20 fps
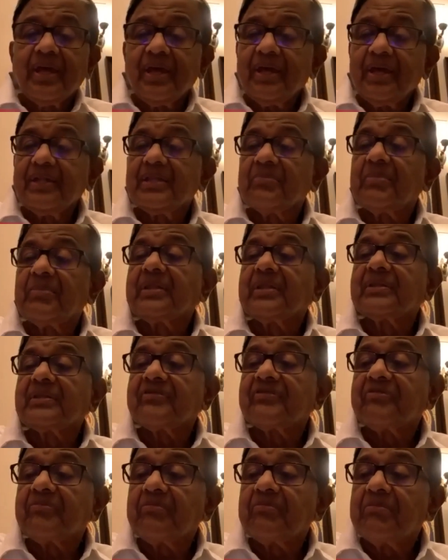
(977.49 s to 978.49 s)
in the month
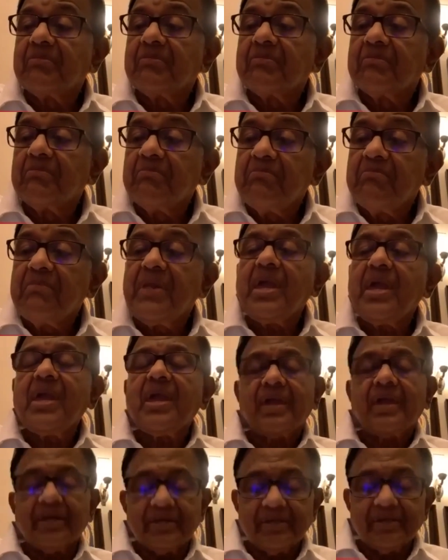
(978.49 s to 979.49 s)
of
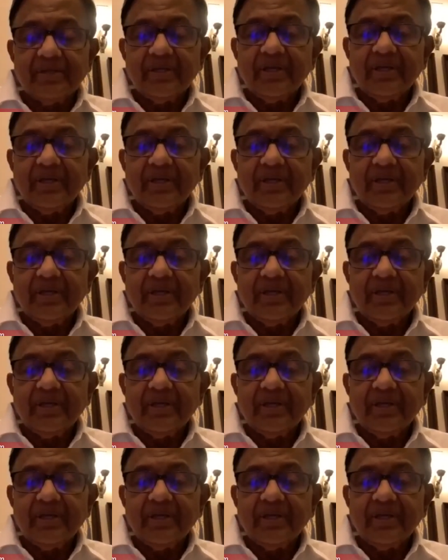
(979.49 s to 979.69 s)
May.